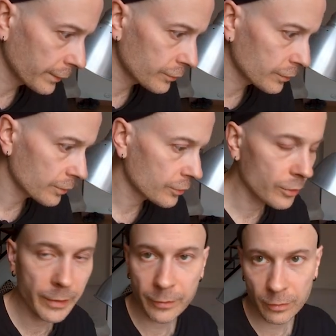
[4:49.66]
this is
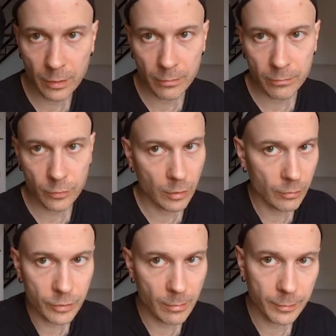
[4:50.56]
essentially it. Yeah. So
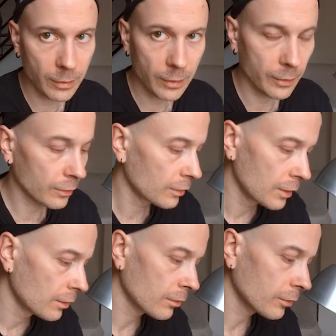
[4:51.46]
now it's up and running.
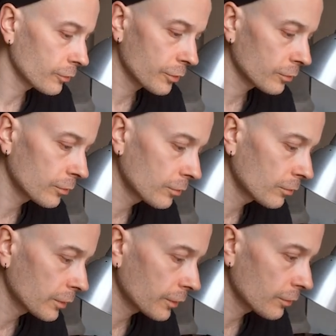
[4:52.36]
All you need to
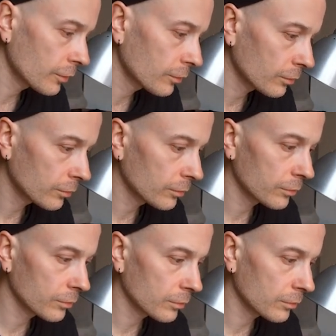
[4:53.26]
do, like, you need
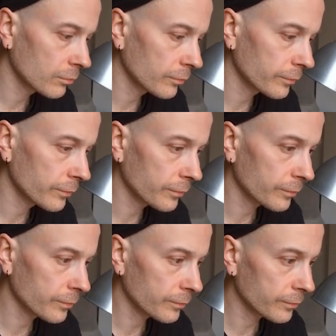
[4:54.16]
to
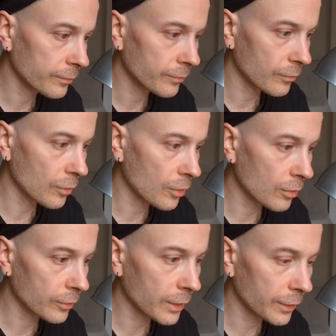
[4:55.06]

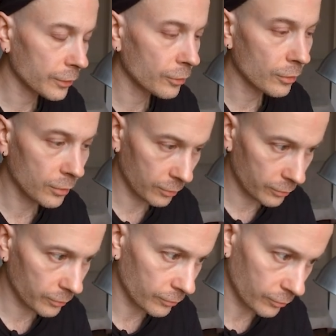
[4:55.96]
go and connect your
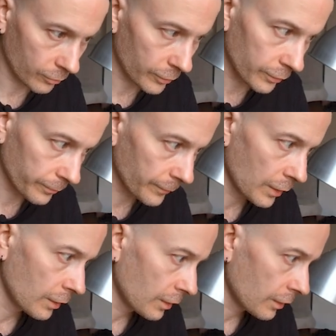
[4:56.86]
Claude to it,
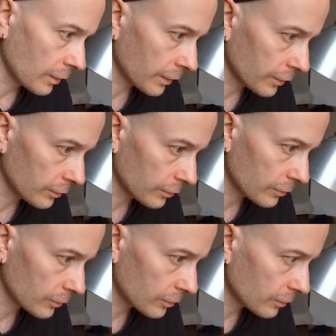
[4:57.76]

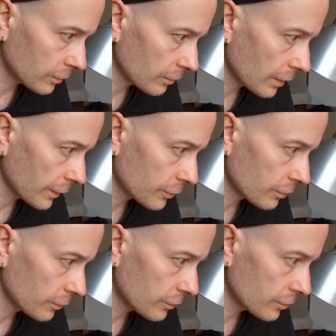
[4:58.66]
And
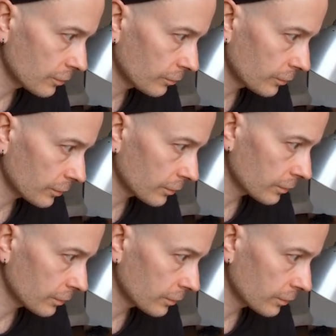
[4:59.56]
actually it's good.